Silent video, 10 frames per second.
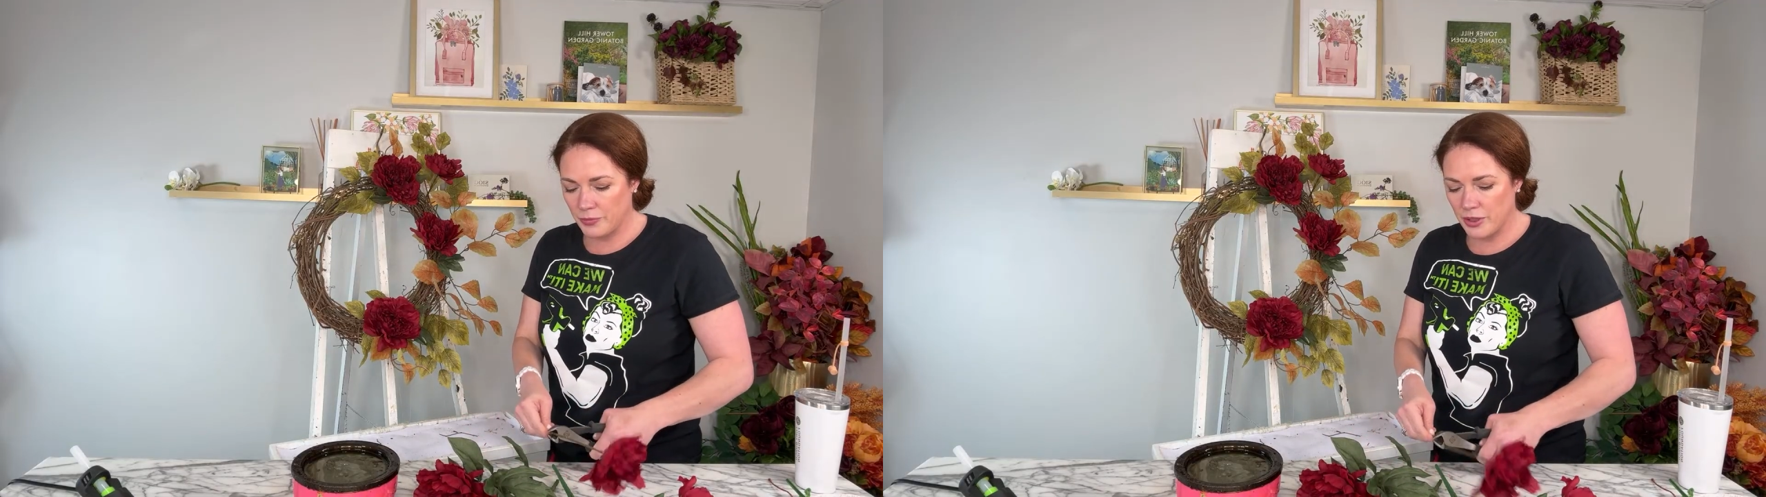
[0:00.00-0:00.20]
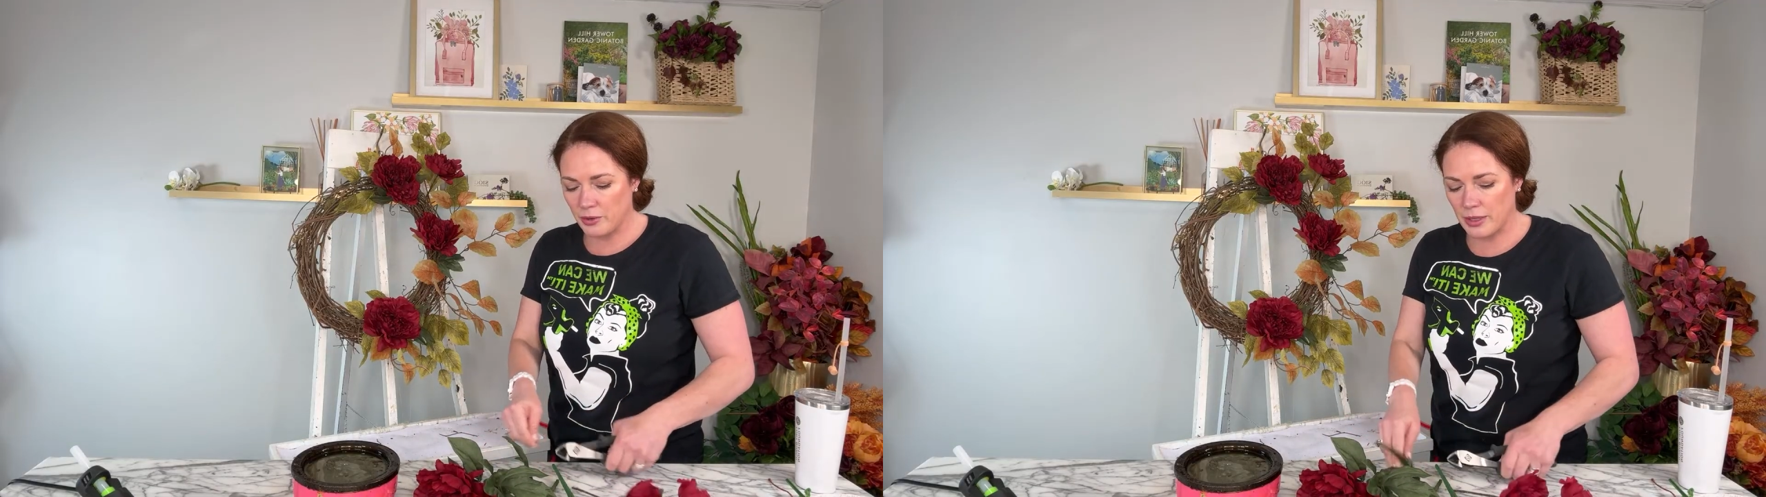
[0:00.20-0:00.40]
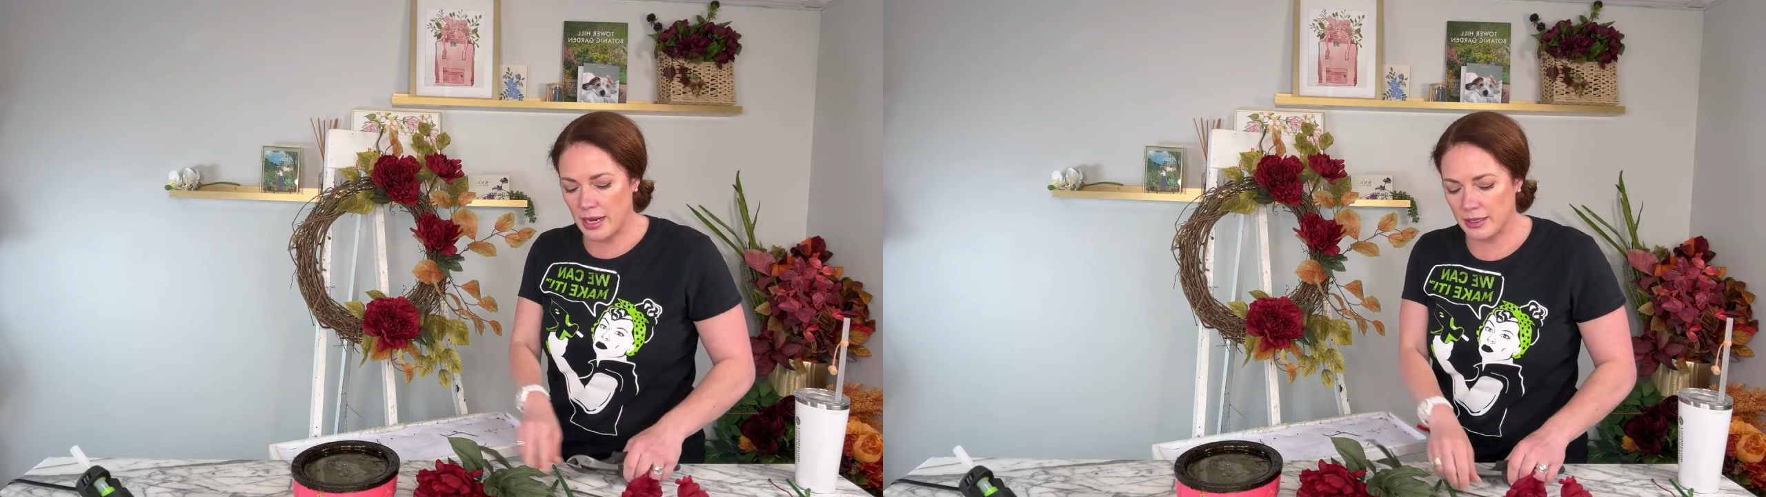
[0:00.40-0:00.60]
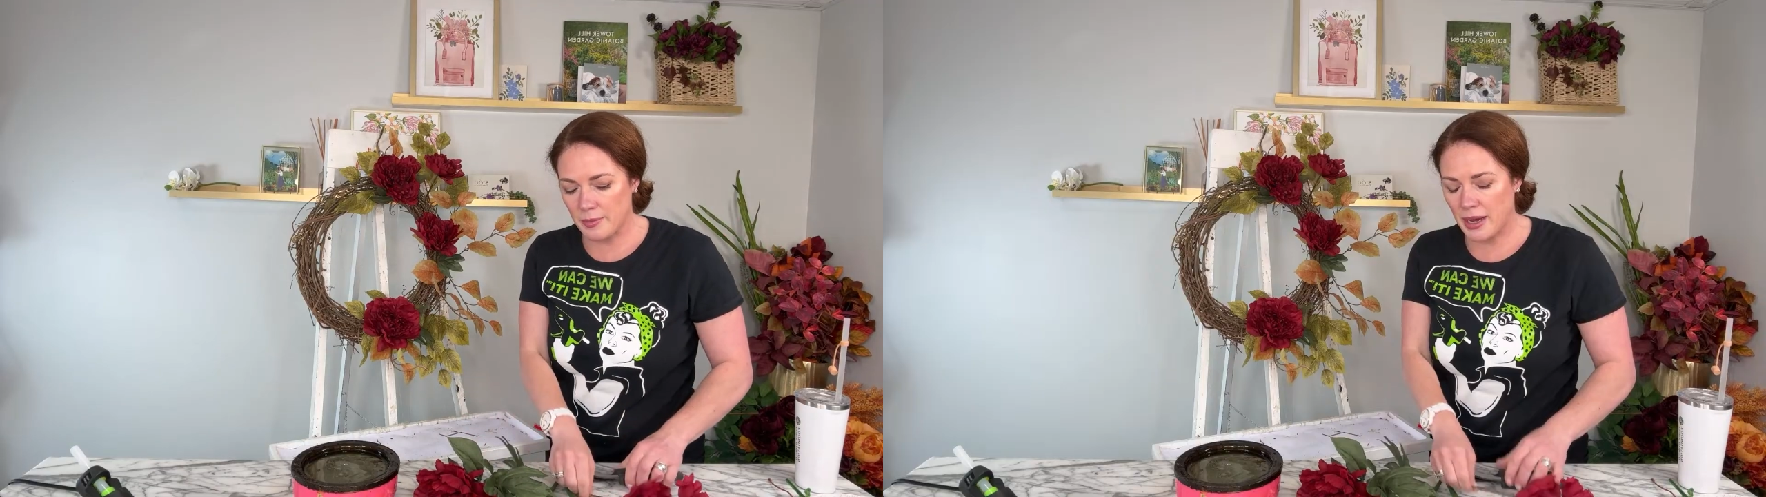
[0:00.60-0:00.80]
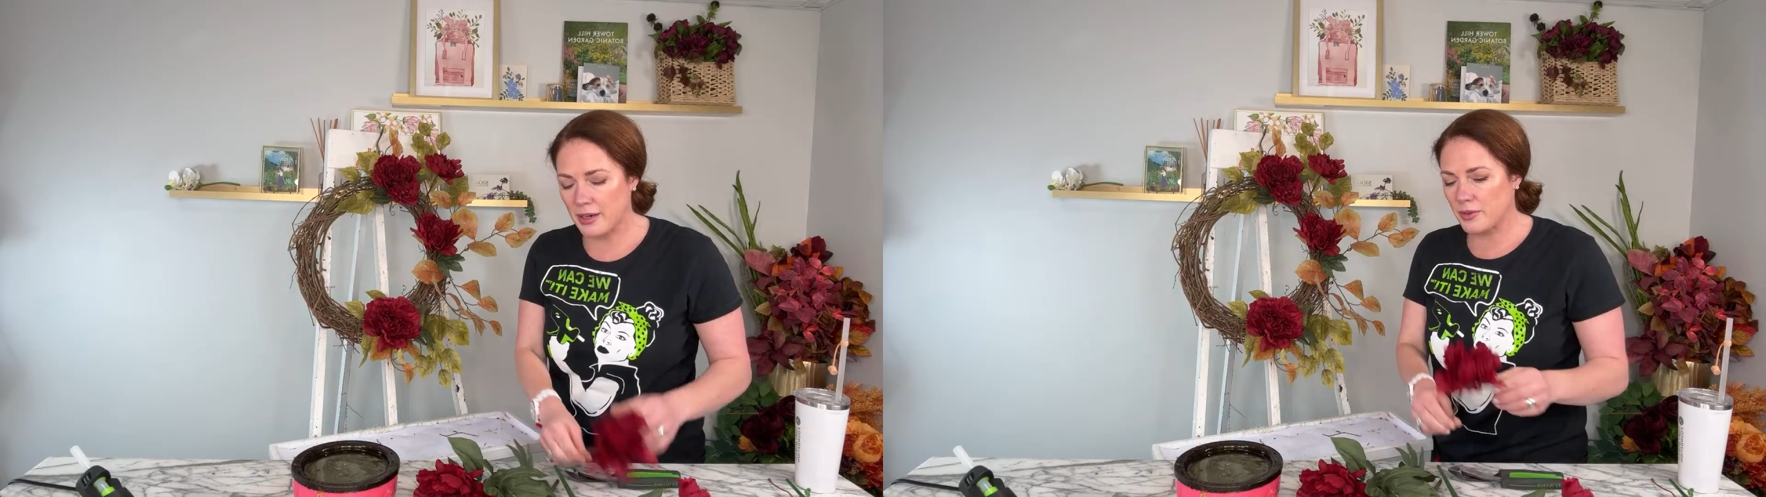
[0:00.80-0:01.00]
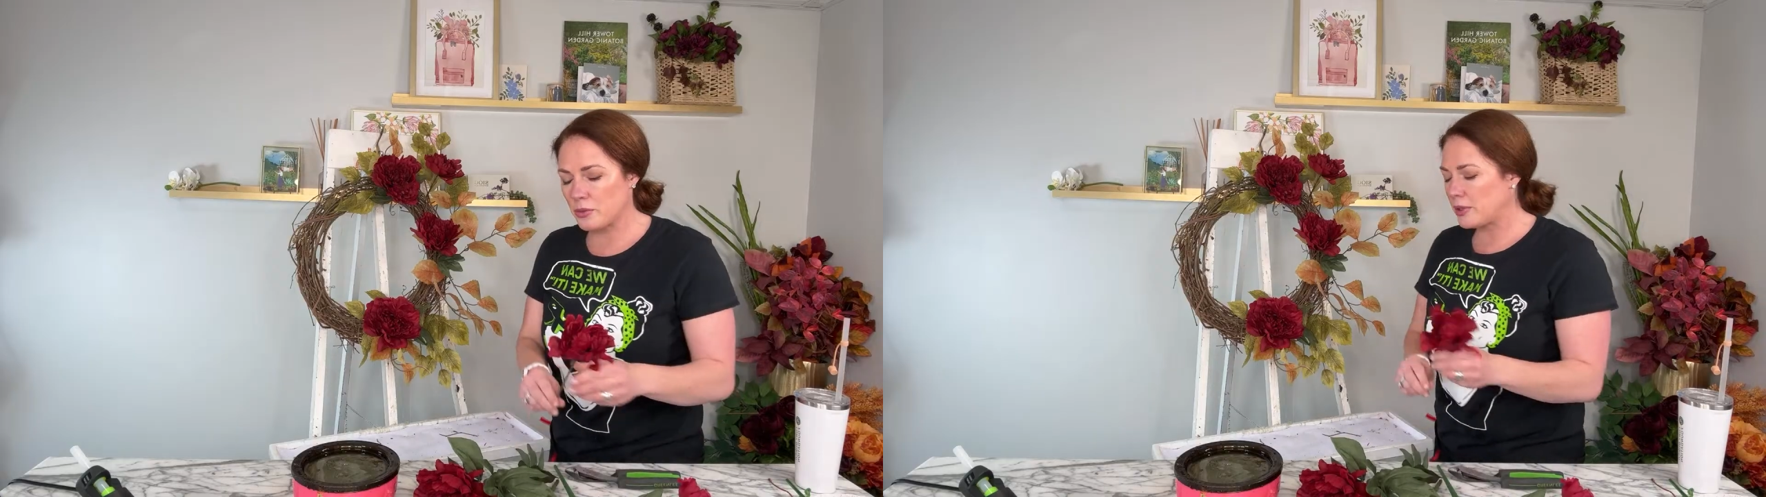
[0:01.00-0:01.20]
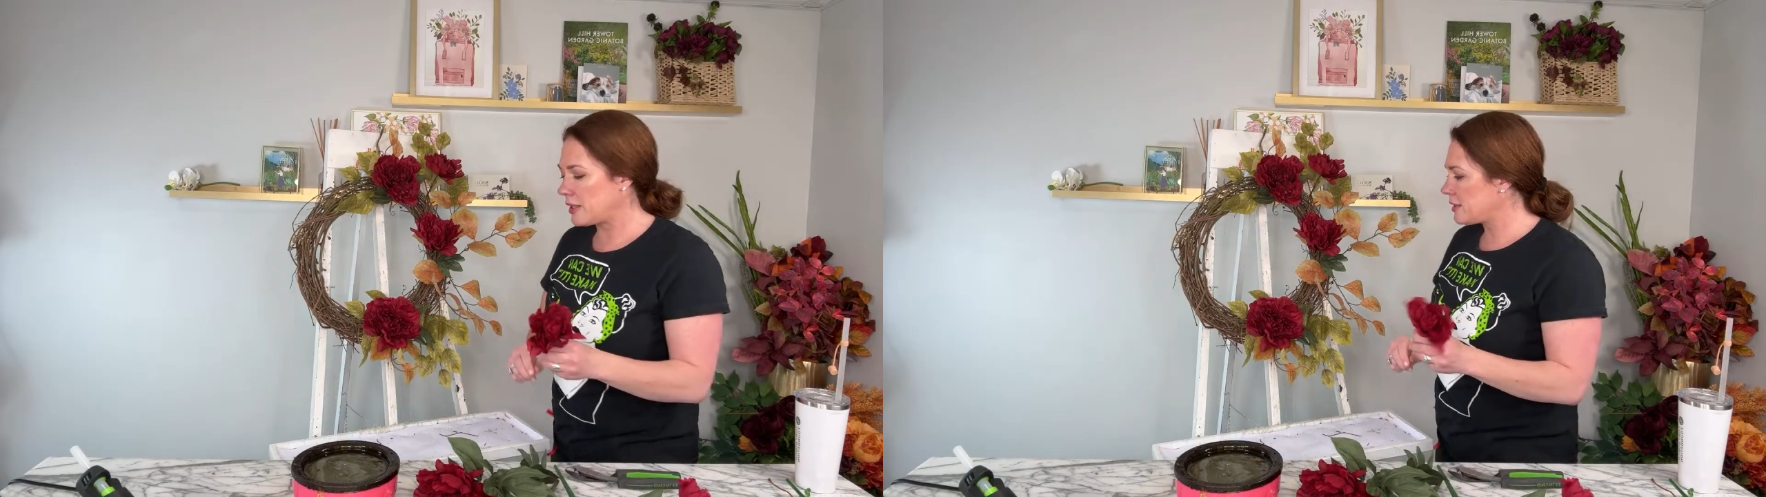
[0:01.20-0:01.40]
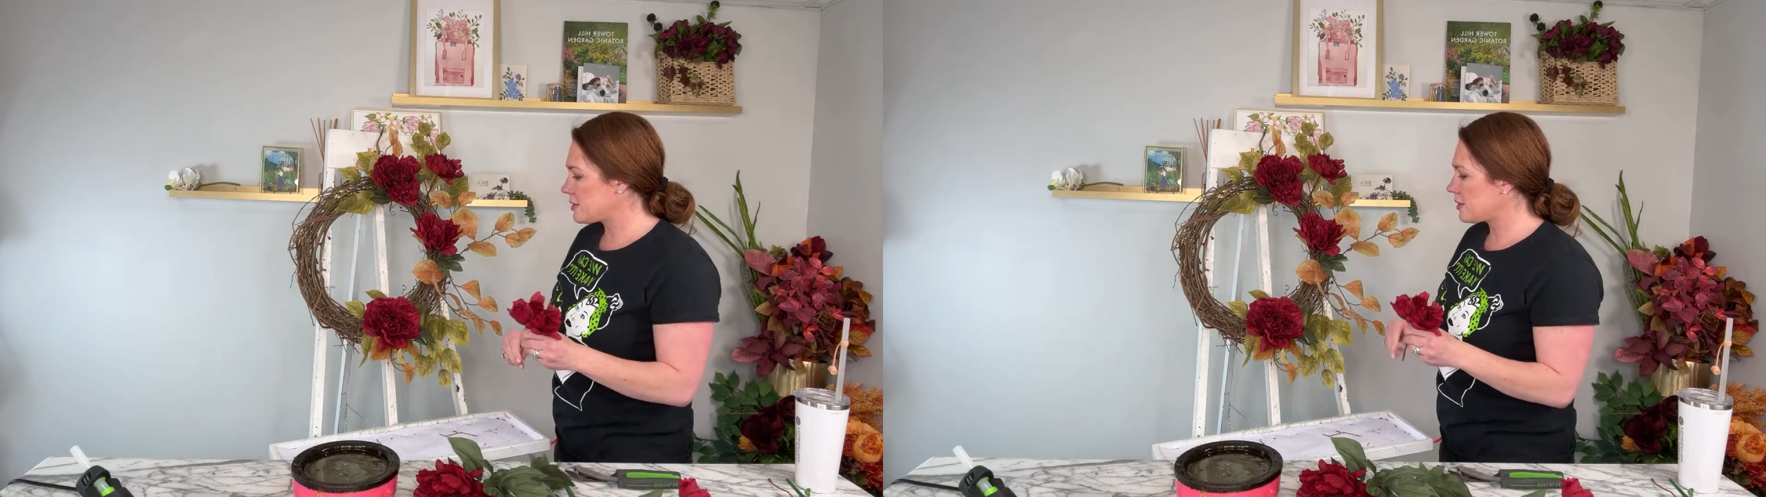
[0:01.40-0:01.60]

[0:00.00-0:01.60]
you know, line the back of a wreath